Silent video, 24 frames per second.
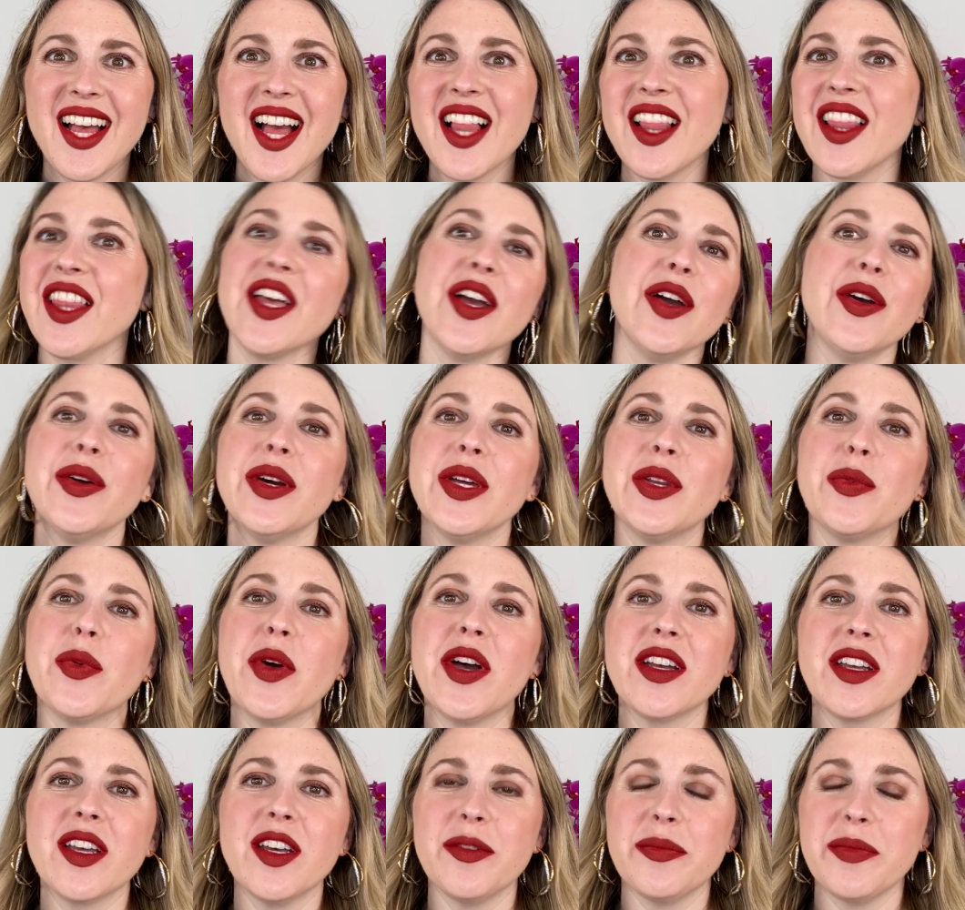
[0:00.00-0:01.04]
Hello and
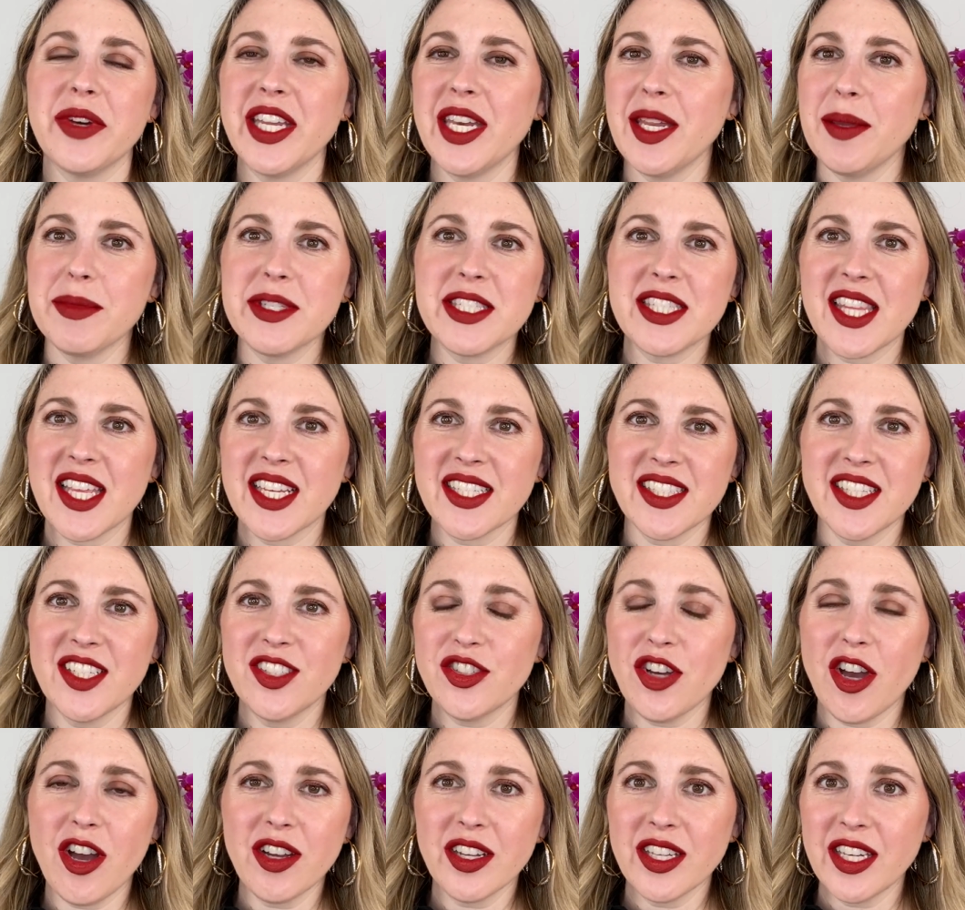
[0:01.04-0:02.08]
welcome. My name is Lexi
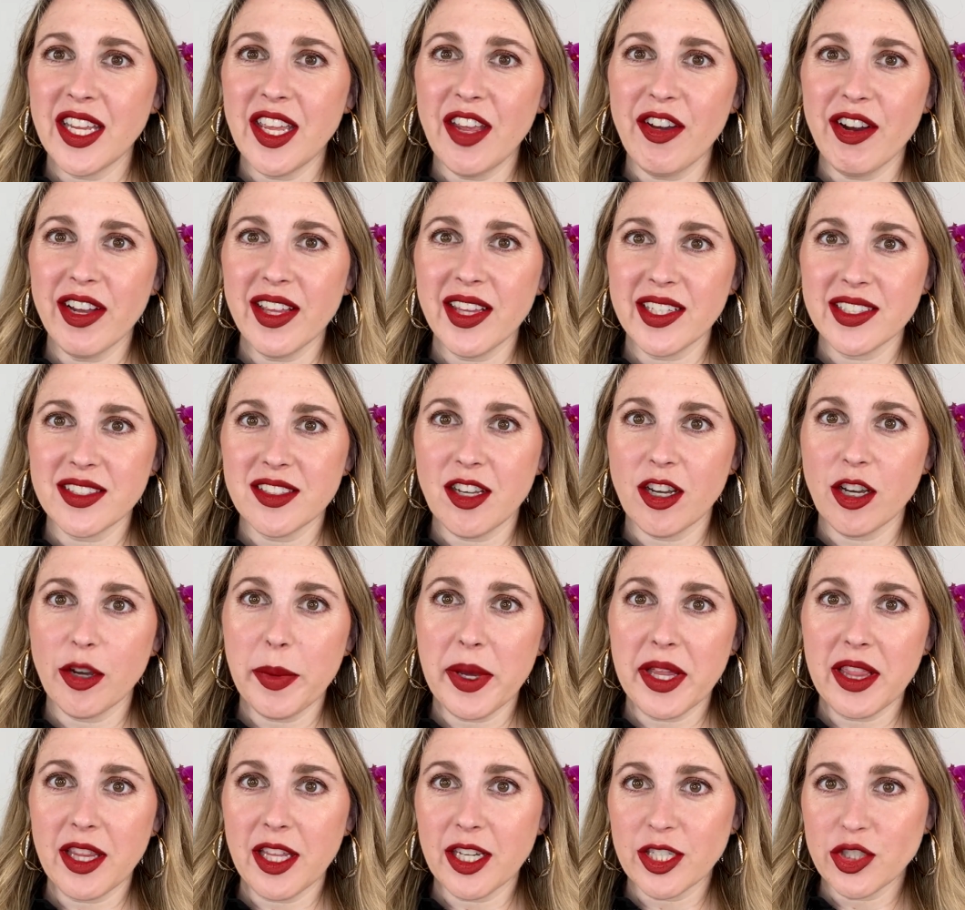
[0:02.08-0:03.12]
Jong and here I like to talk
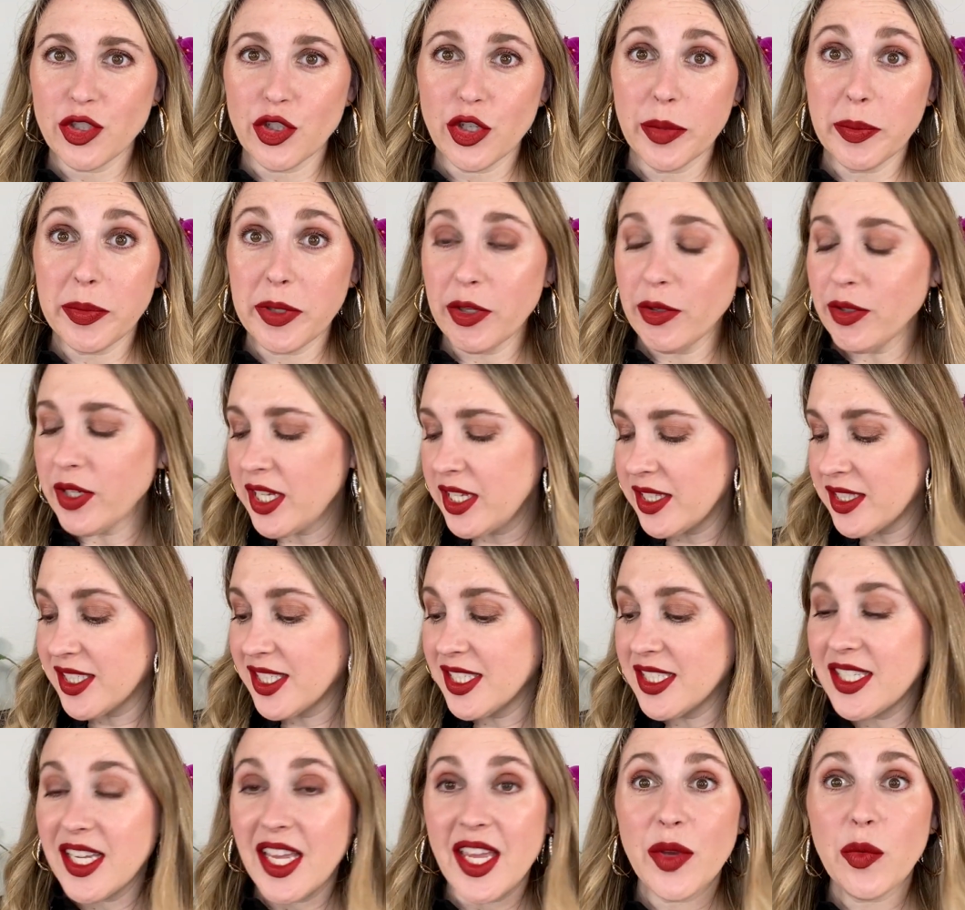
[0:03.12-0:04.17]
about luxury beauty.
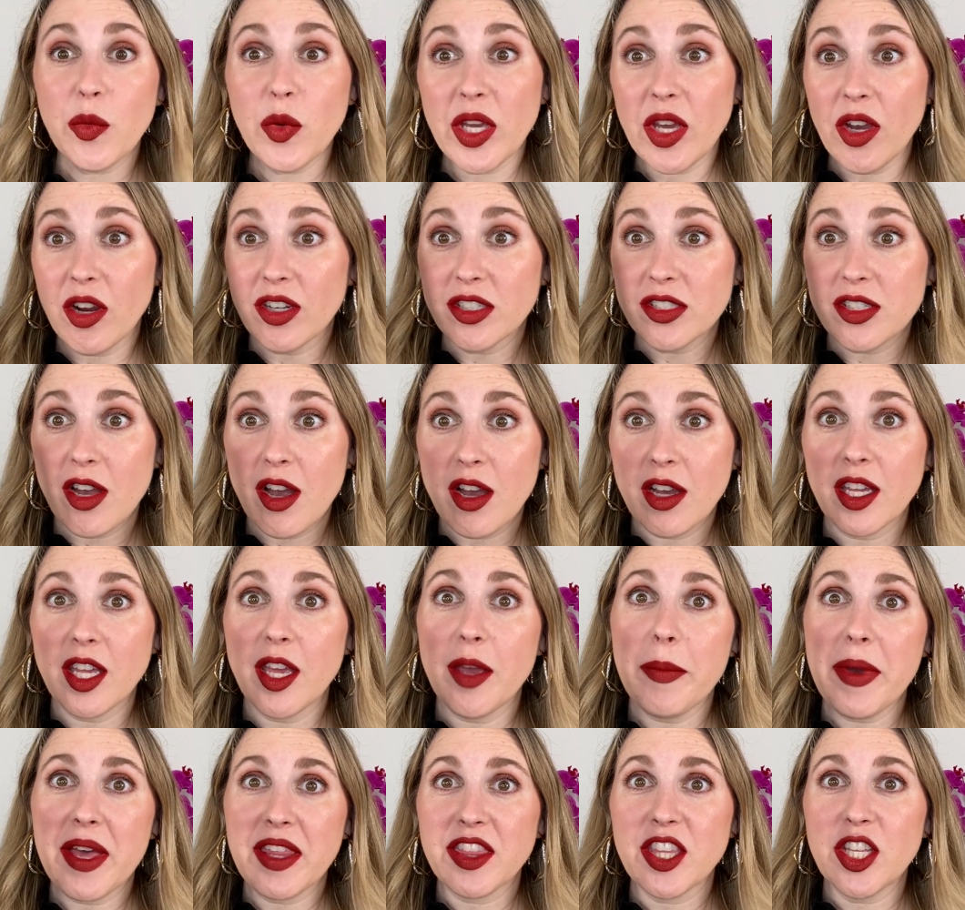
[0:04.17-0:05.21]
Today we are talking
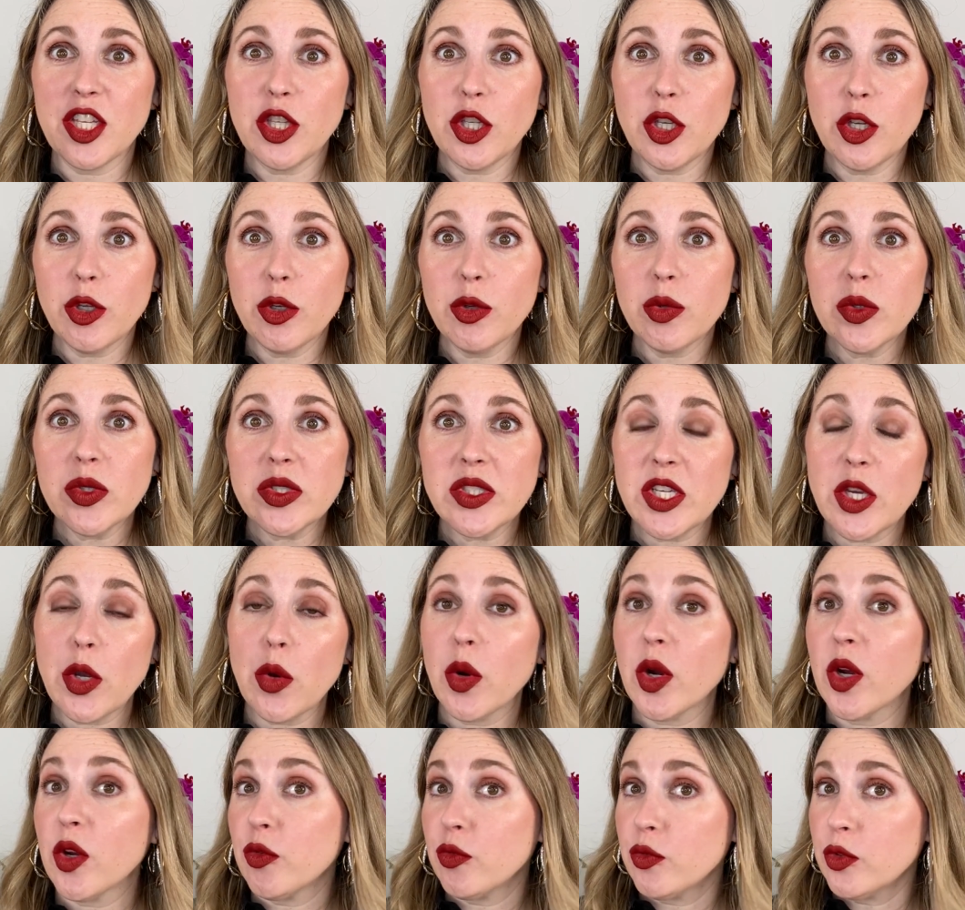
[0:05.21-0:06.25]
about the new
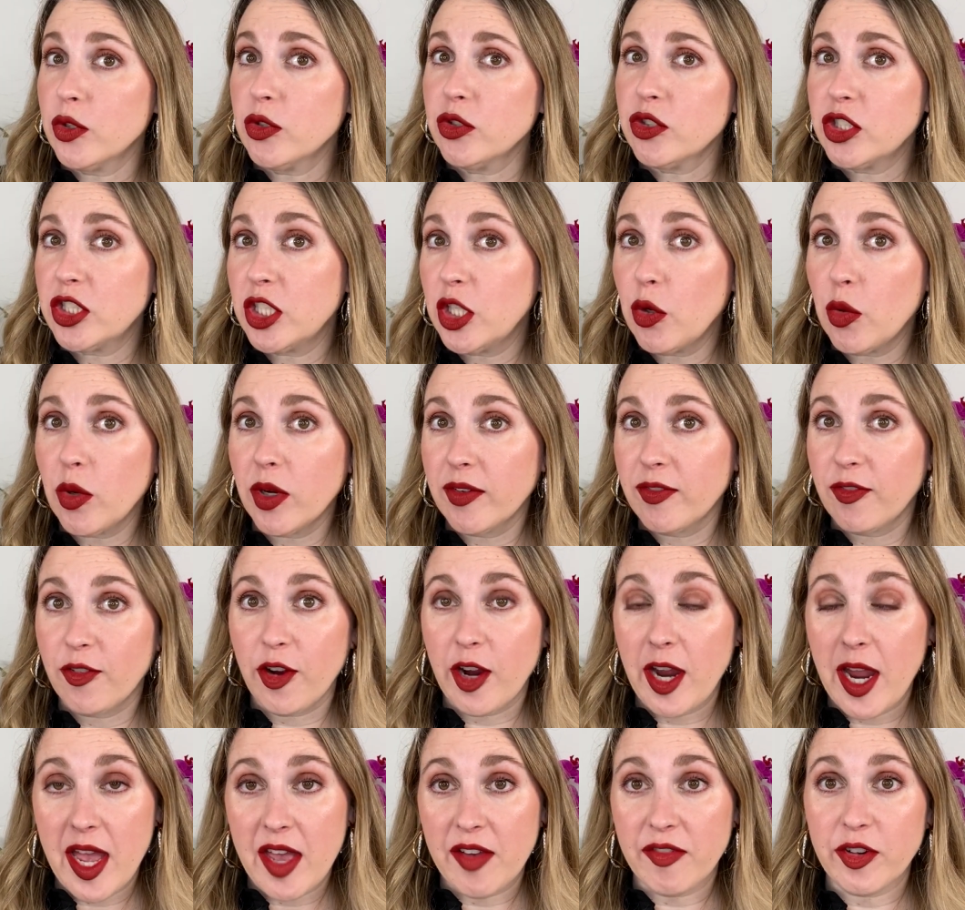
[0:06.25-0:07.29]
Dior Rouge Dior
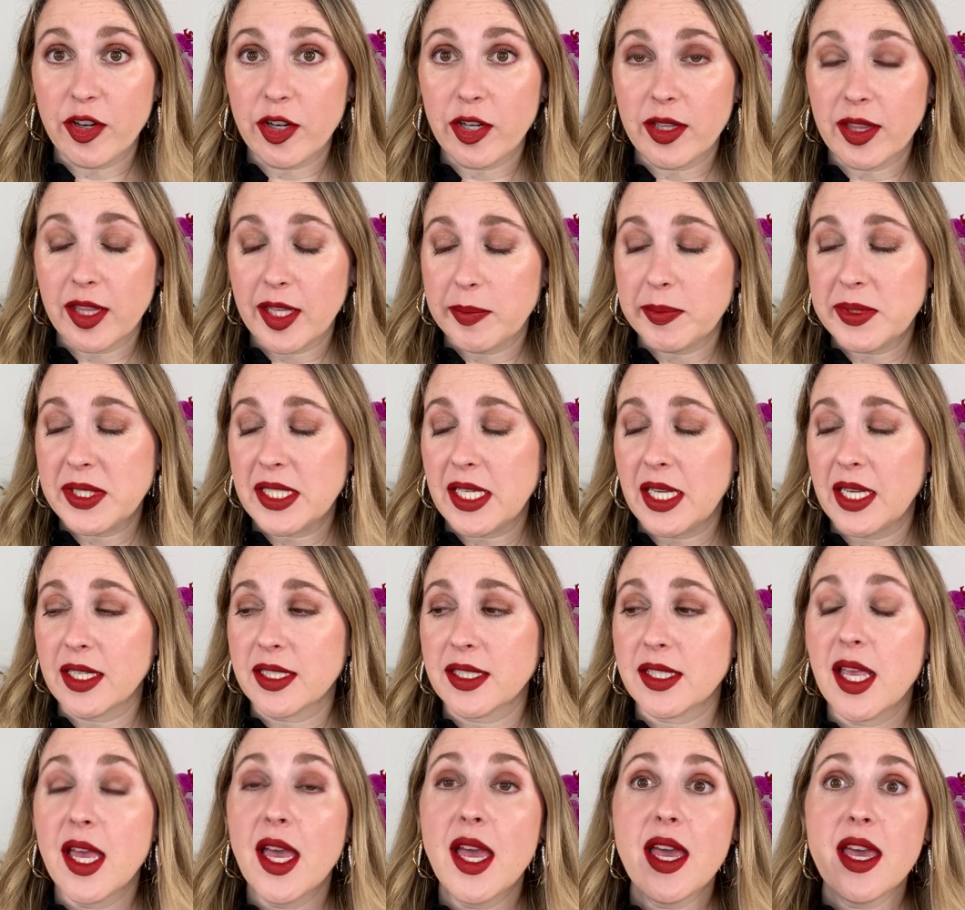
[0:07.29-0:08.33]
Forever lipsticks.
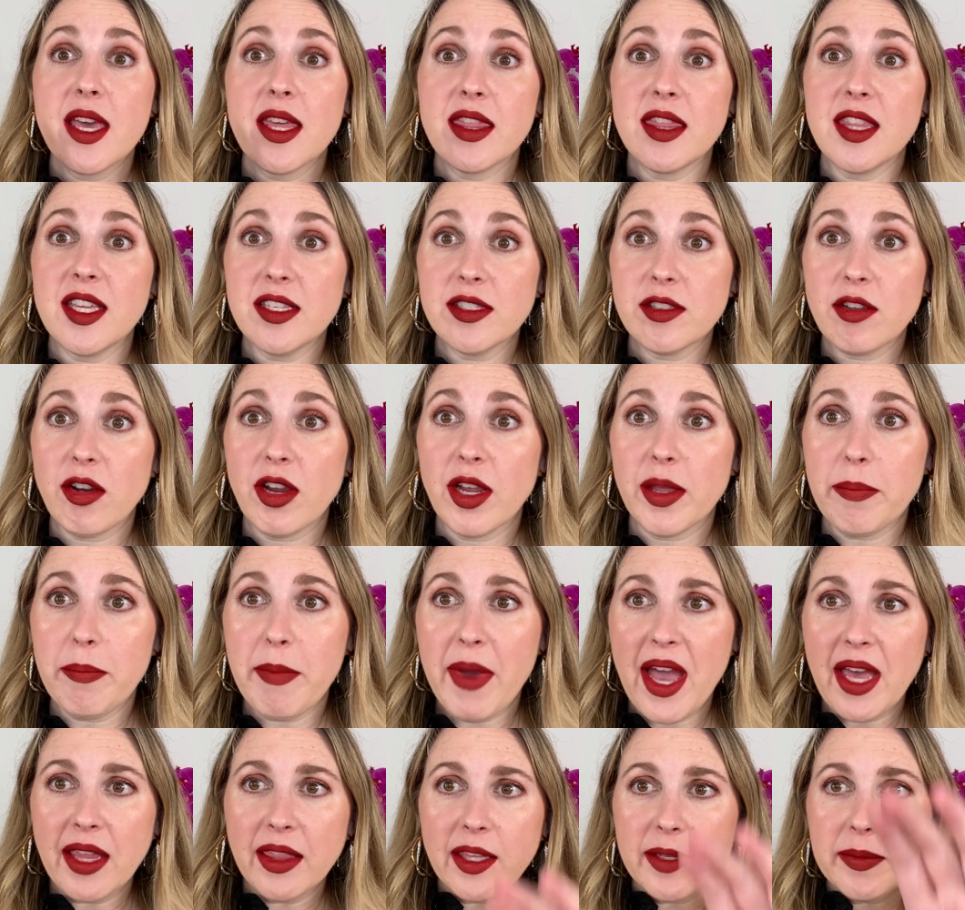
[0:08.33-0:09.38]
These are a
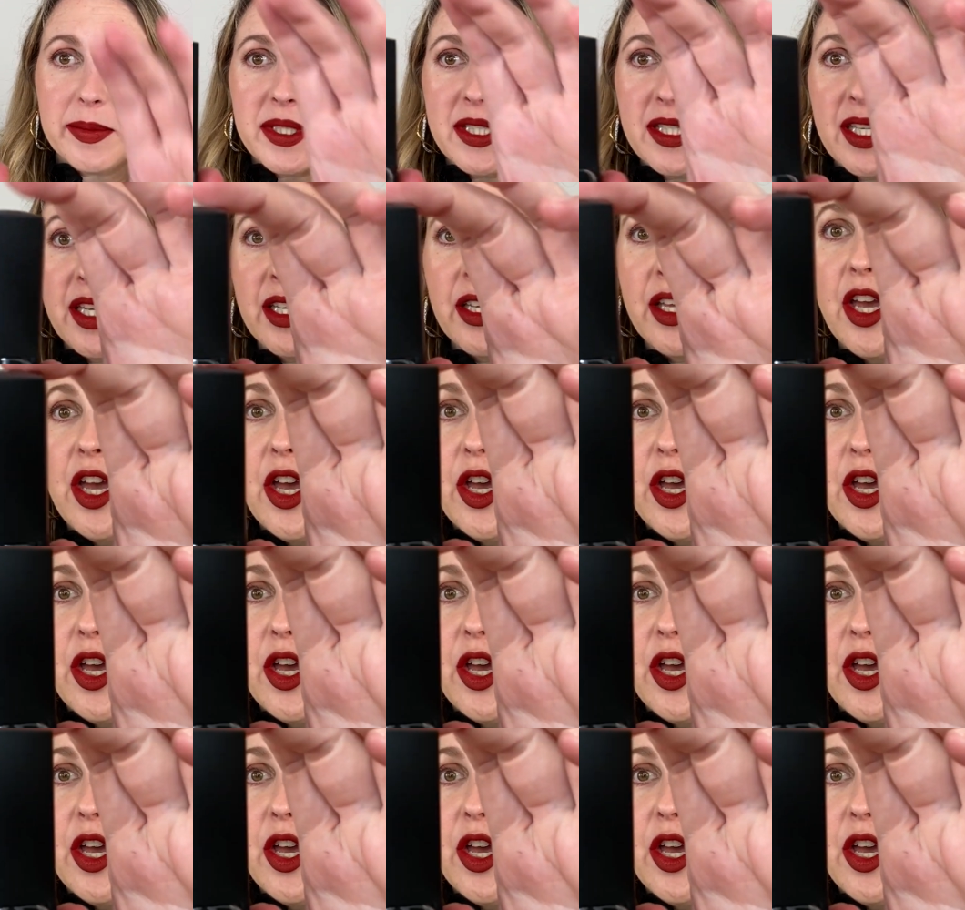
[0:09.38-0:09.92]
matte lipstick.